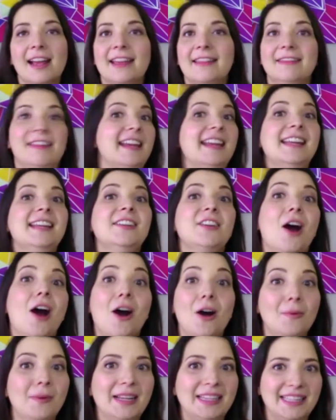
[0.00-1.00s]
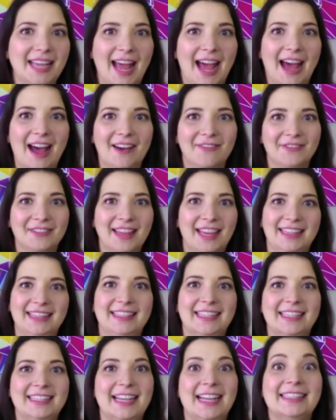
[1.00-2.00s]
They didn't always have that
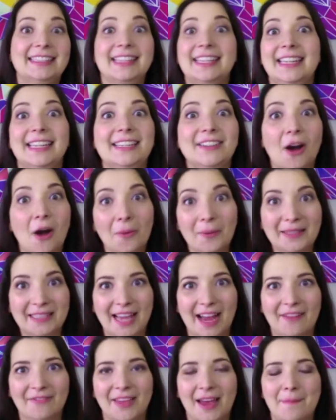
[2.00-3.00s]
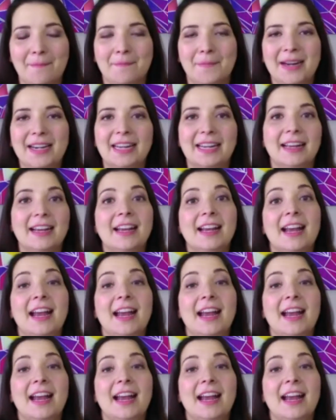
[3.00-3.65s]
success. They didn't always have that money.